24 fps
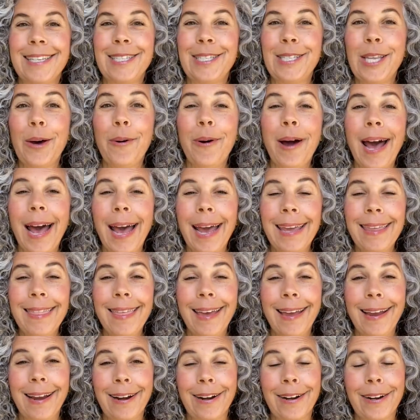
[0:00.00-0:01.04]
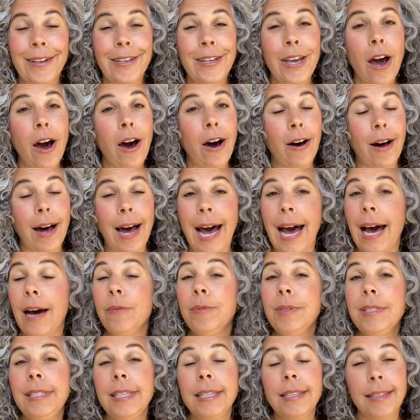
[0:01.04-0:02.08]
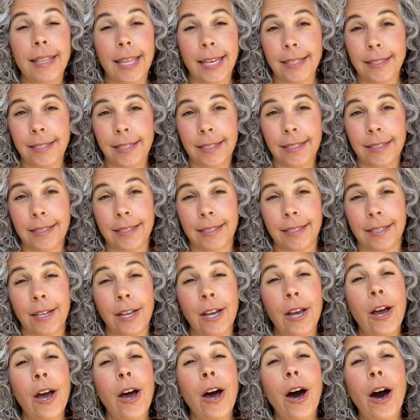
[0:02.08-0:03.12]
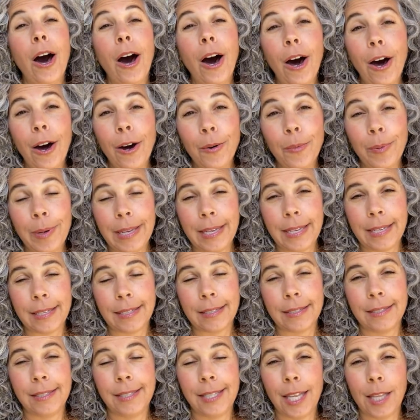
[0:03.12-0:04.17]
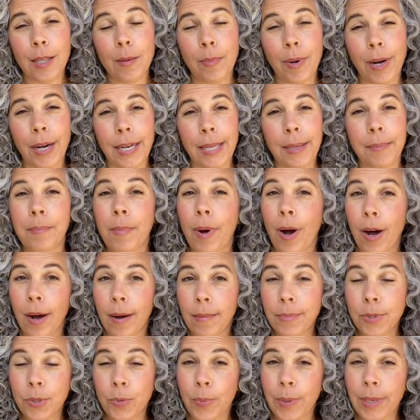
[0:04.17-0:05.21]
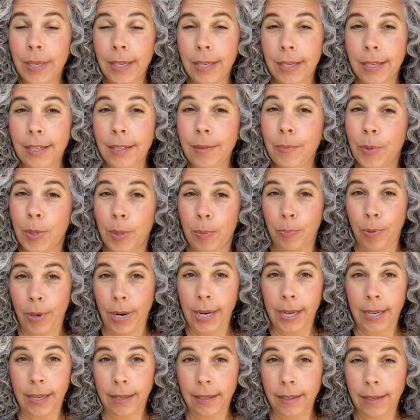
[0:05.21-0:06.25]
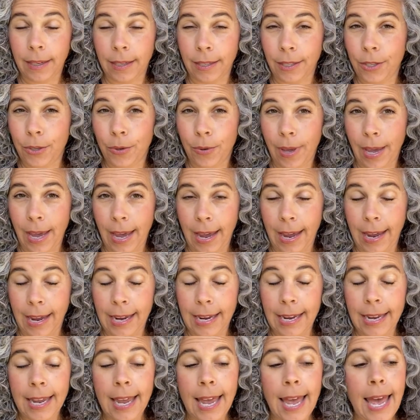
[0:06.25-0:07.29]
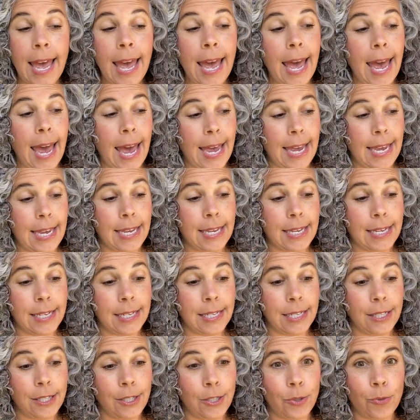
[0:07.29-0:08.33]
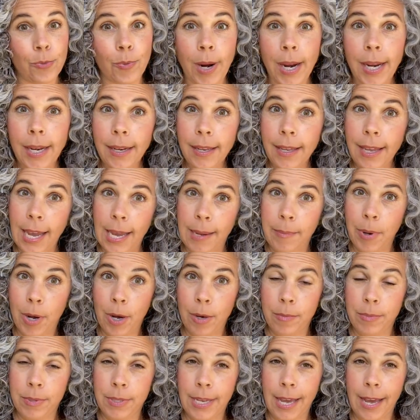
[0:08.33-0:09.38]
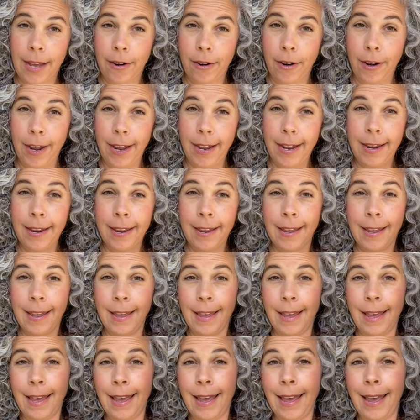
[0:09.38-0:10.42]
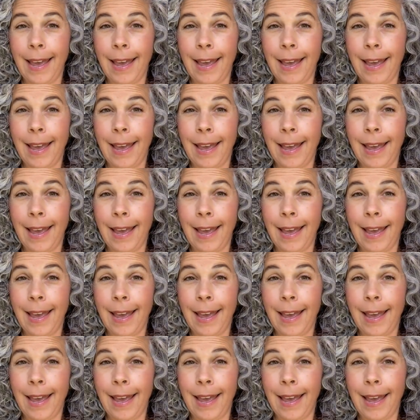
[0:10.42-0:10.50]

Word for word: So hey there, y'all. I was in Lexington all weekend celebrating Mom's Weekend with Brecken at UK, and Randy came home Saturday and there